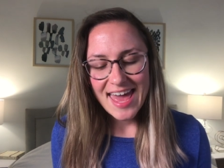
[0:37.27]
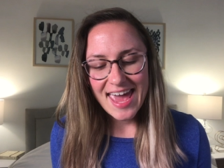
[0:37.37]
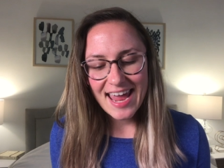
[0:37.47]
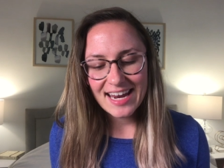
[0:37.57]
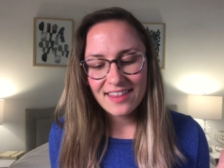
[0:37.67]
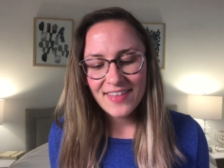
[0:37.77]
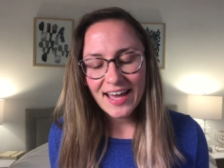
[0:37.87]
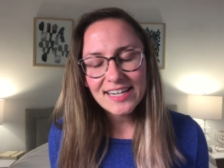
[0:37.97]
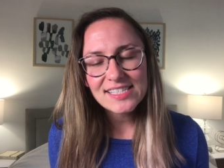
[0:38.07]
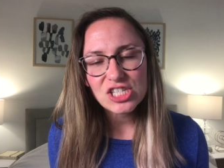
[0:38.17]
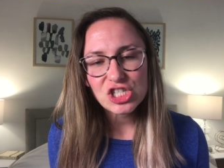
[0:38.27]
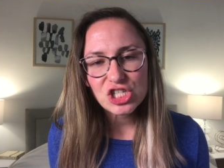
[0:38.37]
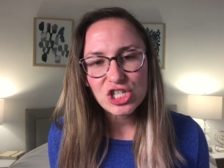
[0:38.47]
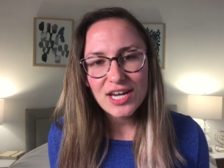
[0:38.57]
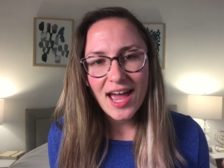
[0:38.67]
and that is
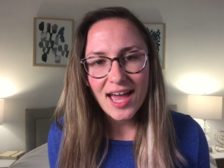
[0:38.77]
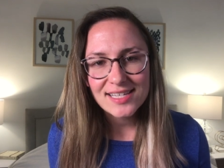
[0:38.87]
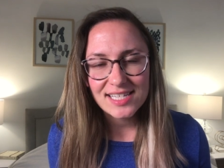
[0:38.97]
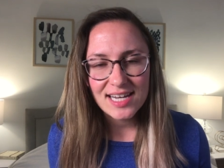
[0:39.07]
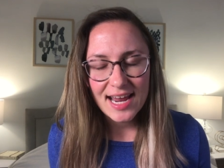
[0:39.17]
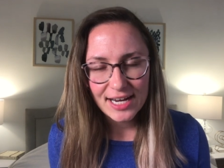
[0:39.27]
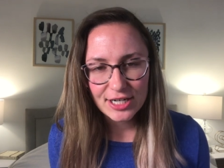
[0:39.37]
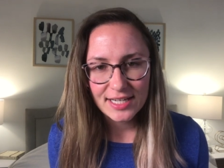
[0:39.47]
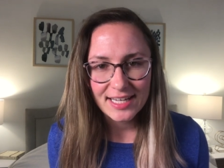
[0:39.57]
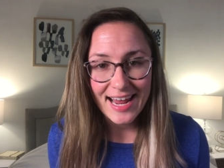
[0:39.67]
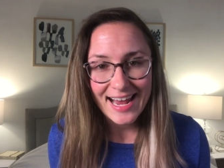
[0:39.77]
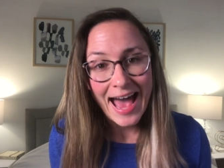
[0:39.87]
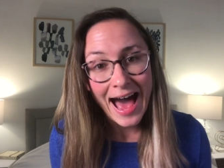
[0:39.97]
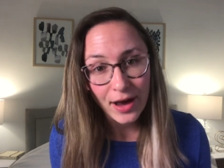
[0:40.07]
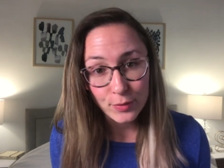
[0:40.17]
she has inherited a
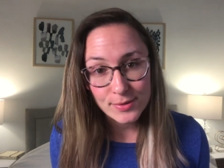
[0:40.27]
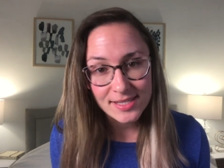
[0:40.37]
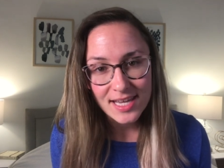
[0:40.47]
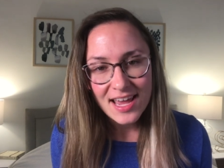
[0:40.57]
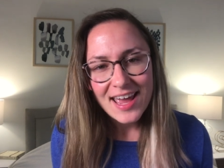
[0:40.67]
house.